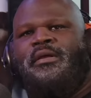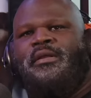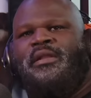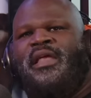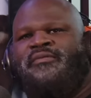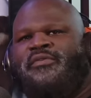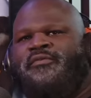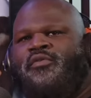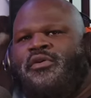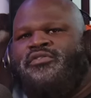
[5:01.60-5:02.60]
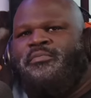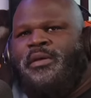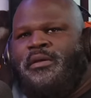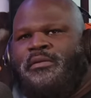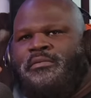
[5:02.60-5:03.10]
left the
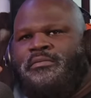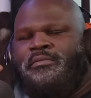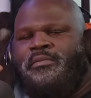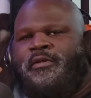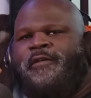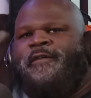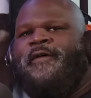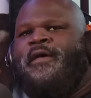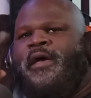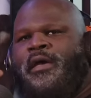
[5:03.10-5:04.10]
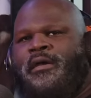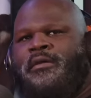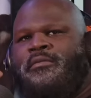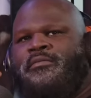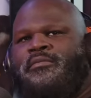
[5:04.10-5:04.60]
voicemail. Hey,
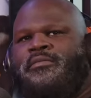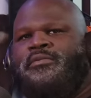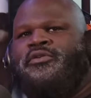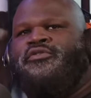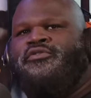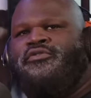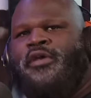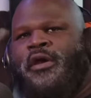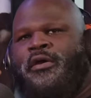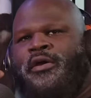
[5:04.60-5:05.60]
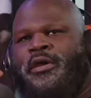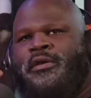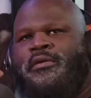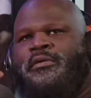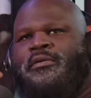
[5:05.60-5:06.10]
this is Terry.
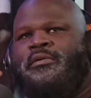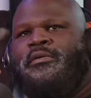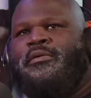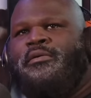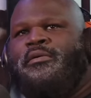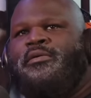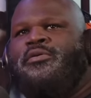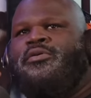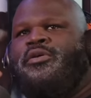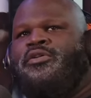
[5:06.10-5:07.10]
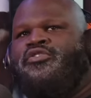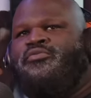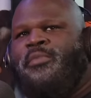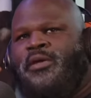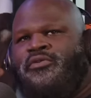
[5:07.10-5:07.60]
Get this
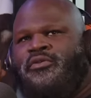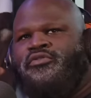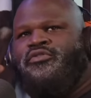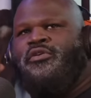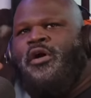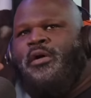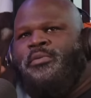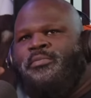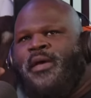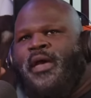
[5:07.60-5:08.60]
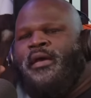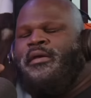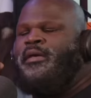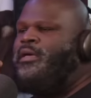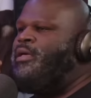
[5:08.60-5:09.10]
message. Call me back.
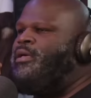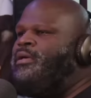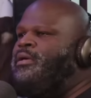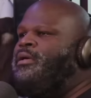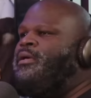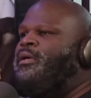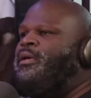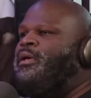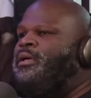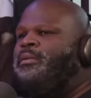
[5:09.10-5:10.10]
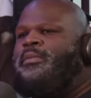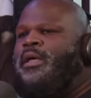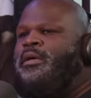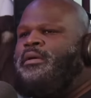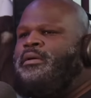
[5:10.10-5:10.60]
And I'm like,